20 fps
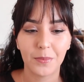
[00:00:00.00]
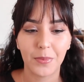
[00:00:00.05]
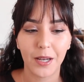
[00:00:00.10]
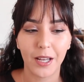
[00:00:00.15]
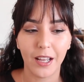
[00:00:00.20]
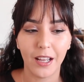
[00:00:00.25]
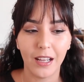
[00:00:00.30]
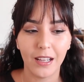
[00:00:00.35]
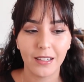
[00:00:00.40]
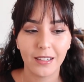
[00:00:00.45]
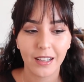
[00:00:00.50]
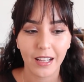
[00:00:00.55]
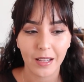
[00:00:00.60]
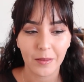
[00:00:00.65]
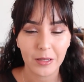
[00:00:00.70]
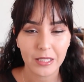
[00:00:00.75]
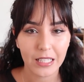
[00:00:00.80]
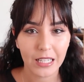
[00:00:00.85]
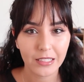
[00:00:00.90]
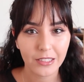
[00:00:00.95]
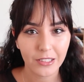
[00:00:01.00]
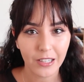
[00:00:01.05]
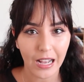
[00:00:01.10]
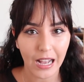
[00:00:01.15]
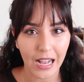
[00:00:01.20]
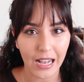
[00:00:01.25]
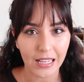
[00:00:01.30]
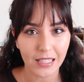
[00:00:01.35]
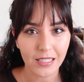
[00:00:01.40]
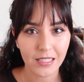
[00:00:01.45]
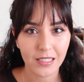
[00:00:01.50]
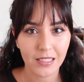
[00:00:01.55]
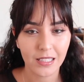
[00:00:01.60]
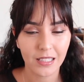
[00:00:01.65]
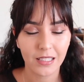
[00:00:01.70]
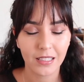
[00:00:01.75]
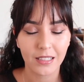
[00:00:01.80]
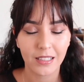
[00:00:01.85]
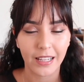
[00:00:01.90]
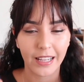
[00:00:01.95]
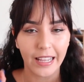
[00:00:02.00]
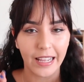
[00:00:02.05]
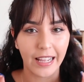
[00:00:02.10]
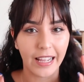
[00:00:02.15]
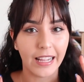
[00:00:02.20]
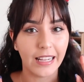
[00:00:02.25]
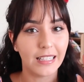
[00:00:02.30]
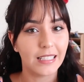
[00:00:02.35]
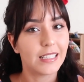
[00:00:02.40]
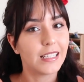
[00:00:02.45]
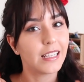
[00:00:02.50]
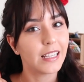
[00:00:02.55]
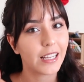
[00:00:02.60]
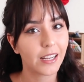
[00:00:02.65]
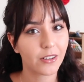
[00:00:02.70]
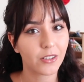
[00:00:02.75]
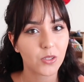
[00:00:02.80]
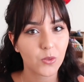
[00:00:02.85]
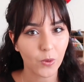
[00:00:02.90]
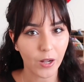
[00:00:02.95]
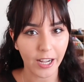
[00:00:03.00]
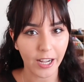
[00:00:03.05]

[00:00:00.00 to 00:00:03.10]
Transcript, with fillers: but I'm glad you asked, and here's